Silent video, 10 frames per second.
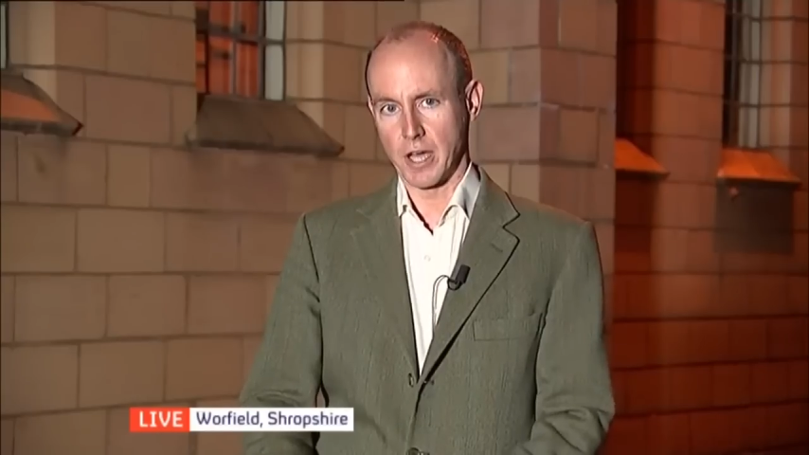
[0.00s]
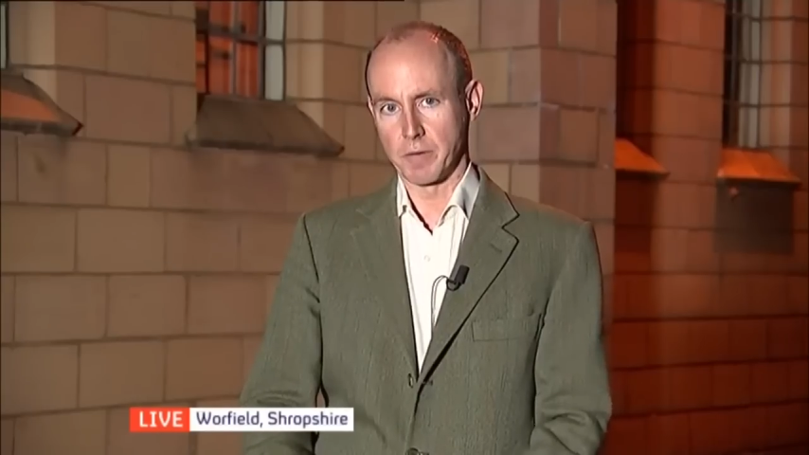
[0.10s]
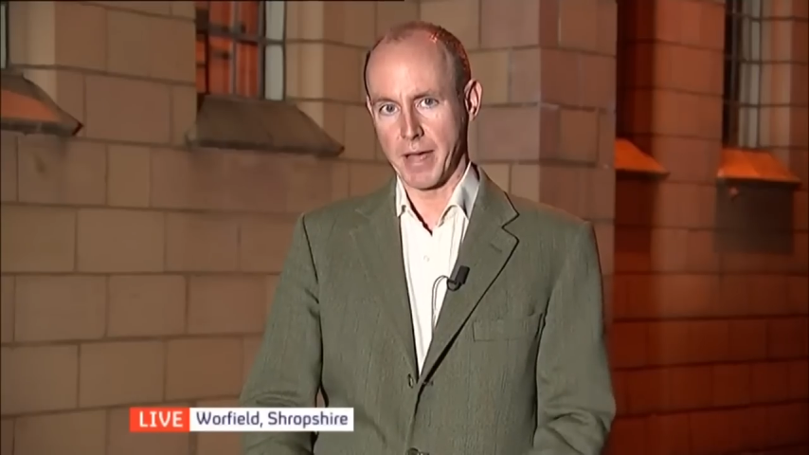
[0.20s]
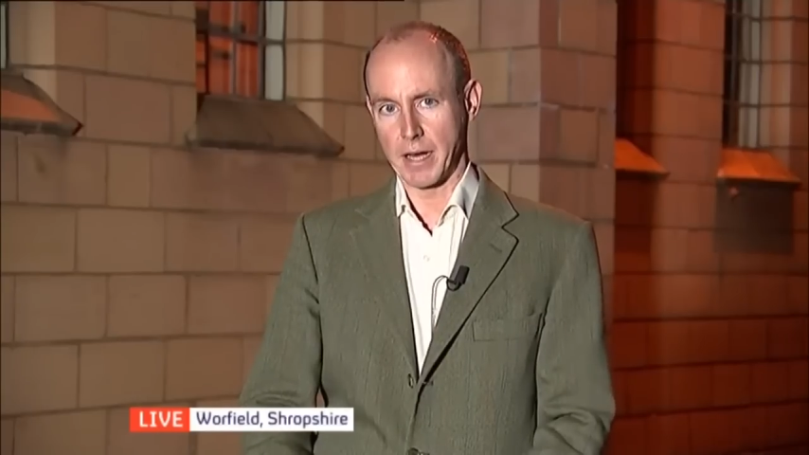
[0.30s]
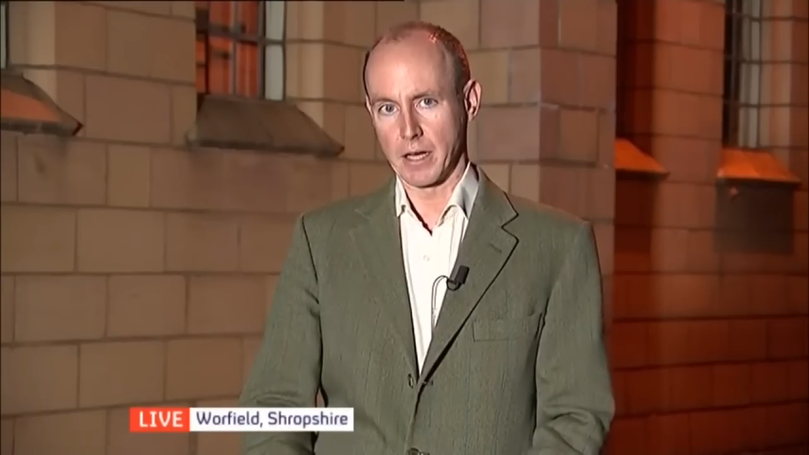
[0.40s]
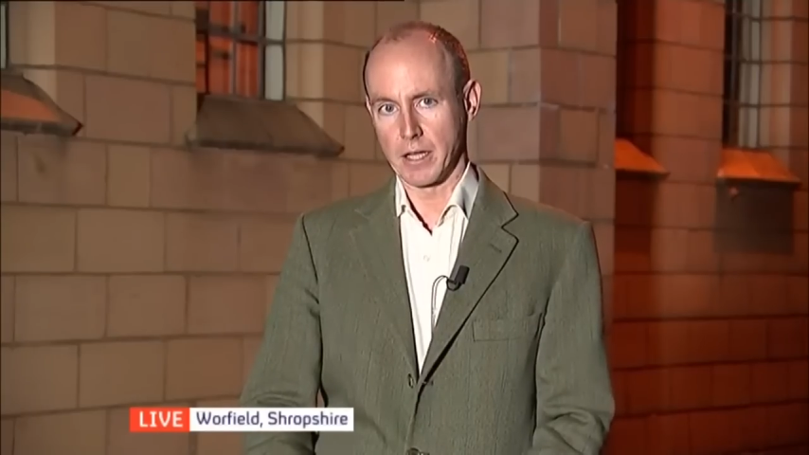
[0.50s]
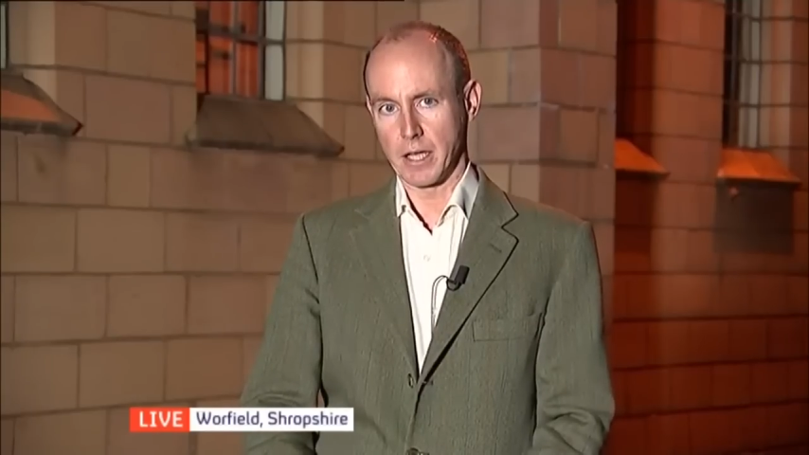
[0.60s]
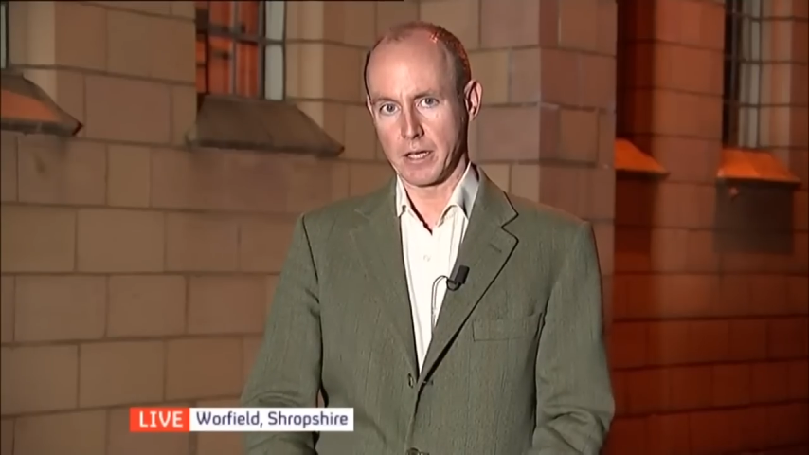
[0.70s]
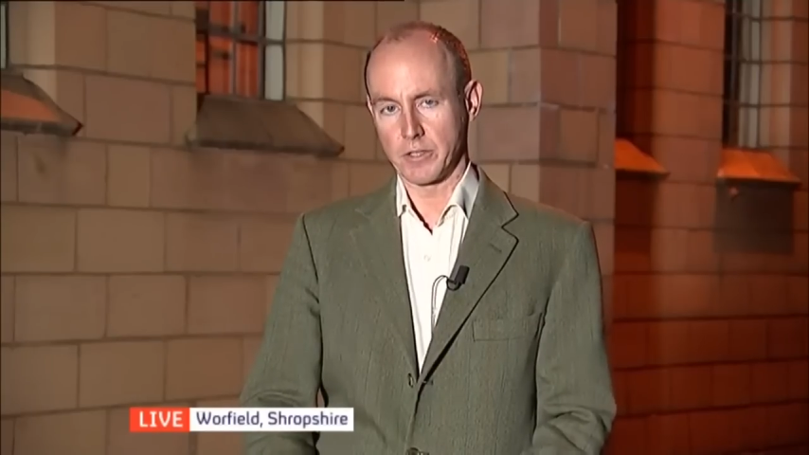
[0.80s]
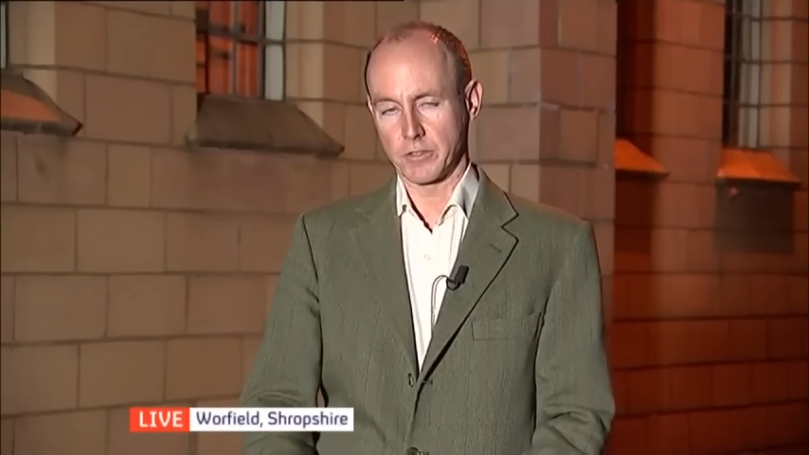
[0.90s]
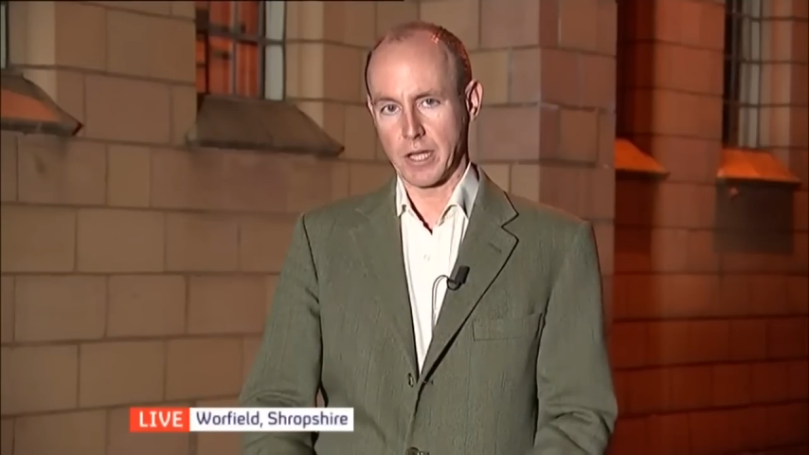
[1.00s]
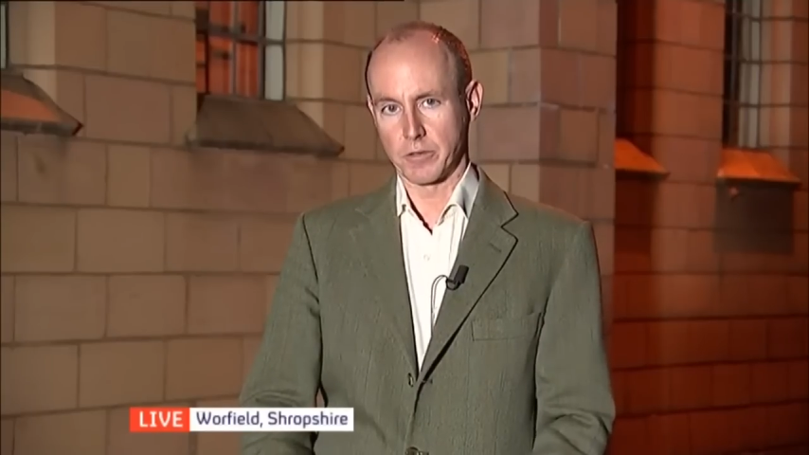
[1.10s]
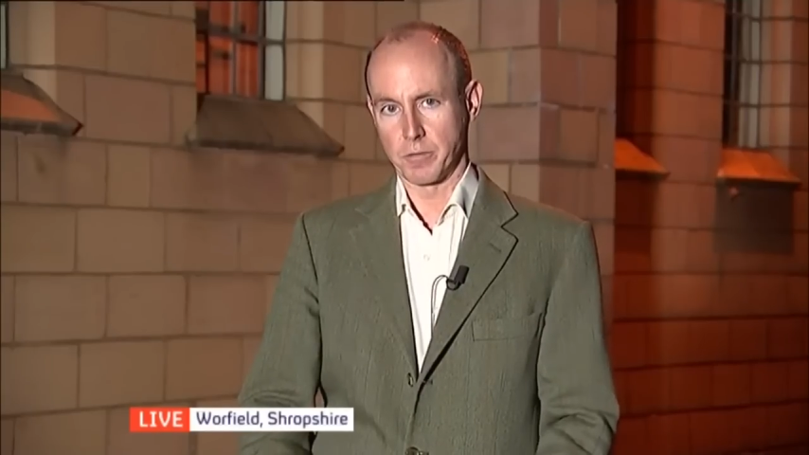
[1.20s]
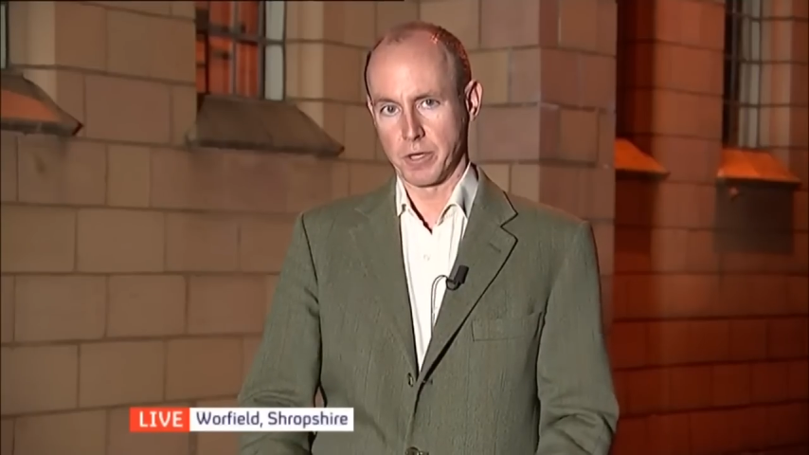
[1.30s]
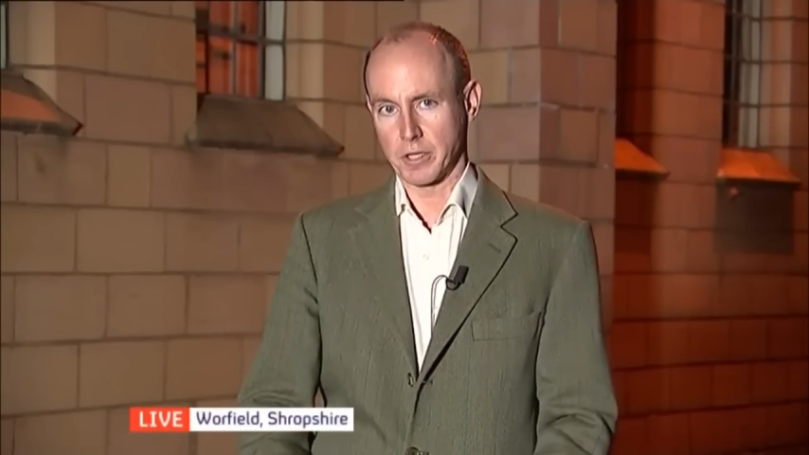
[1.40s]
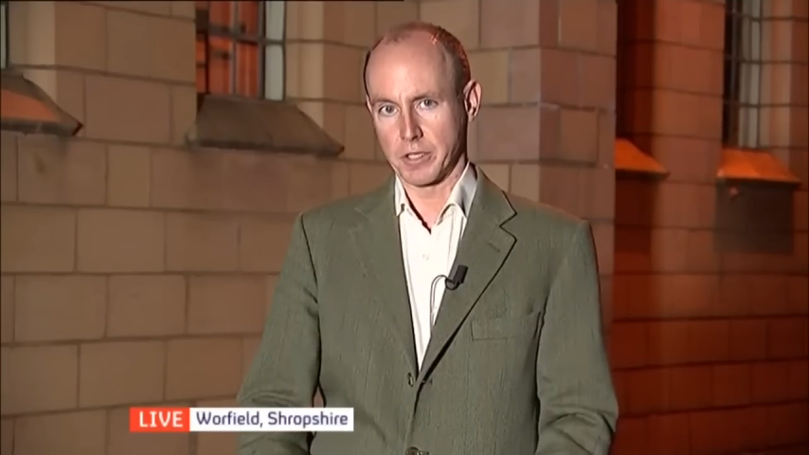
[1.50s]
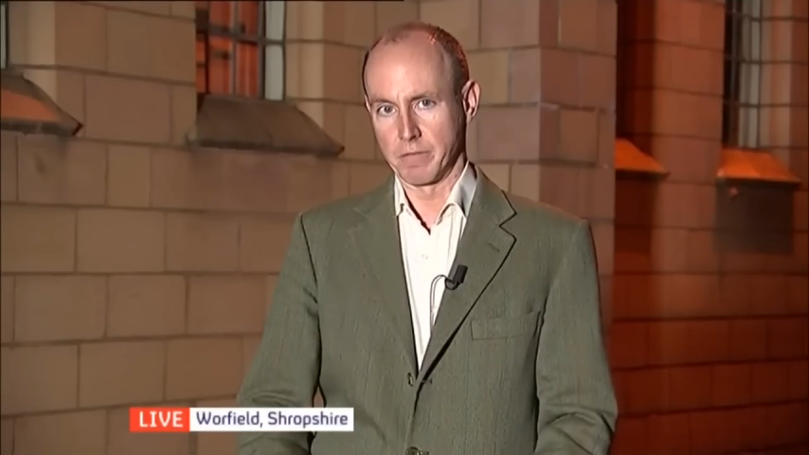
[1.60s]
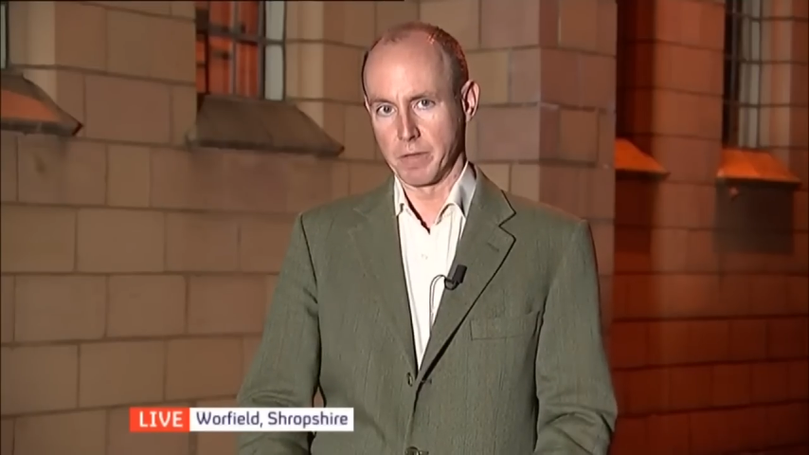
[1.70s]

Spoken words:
unmanly, and it's counterproductive.